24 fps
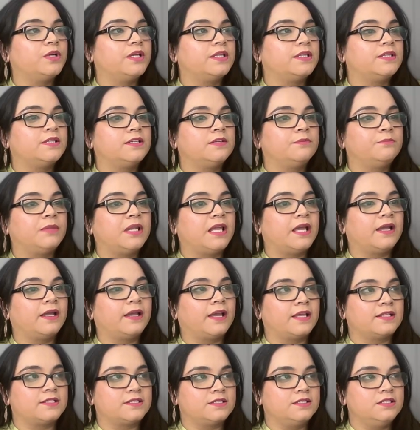and then black
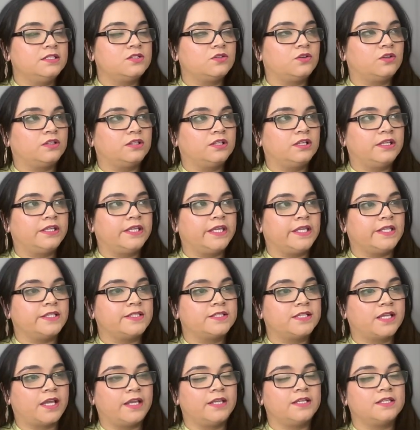castled on the king
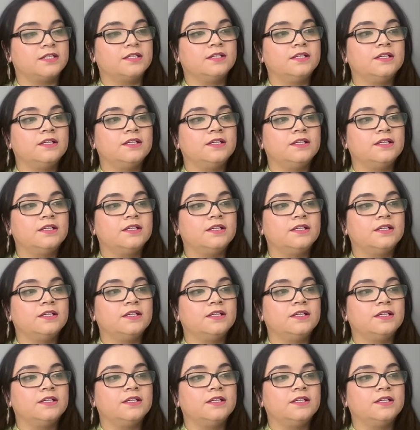side.